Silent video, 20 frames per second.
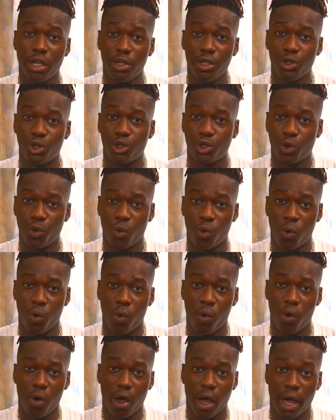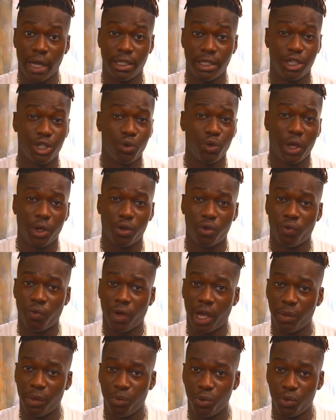day in school, I didn't know I could
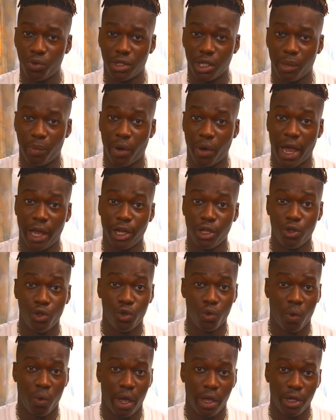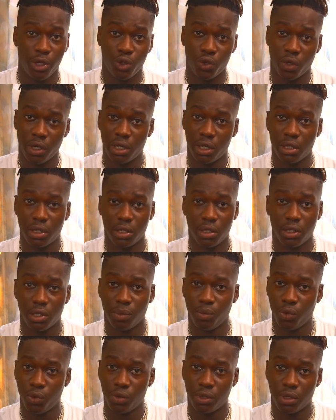write music, but I knew I enjoyed listening
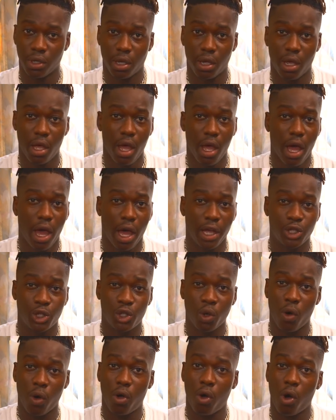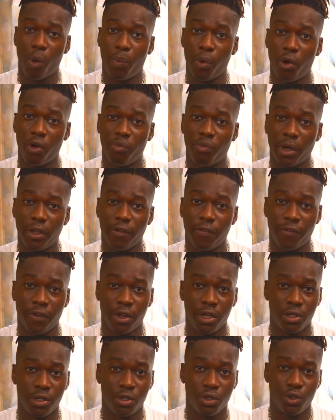to music. I saw a couple of my
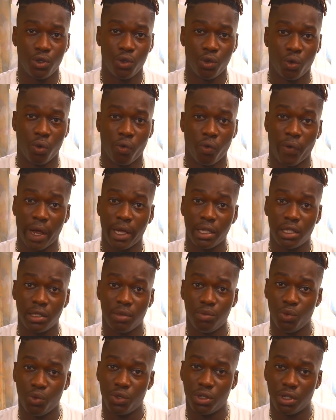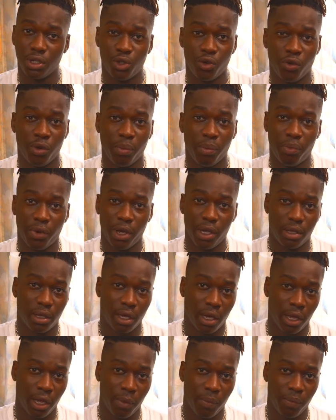friends, you know, writing music during break
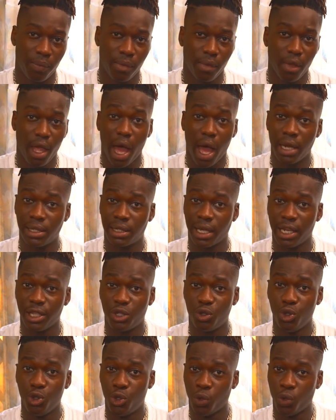time. I decided to